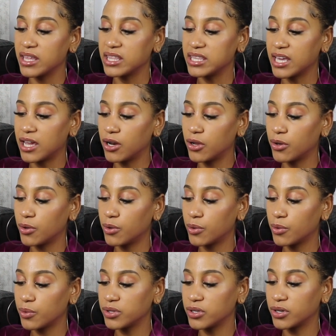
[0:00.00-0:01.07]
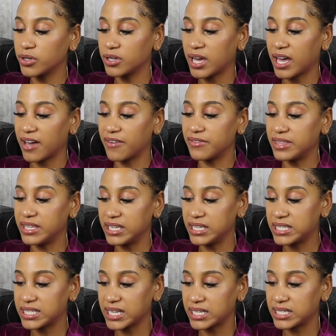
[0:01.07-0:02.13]
Yellow, you're going to have
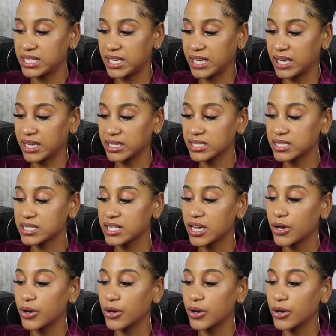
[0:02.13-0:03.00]
these settings.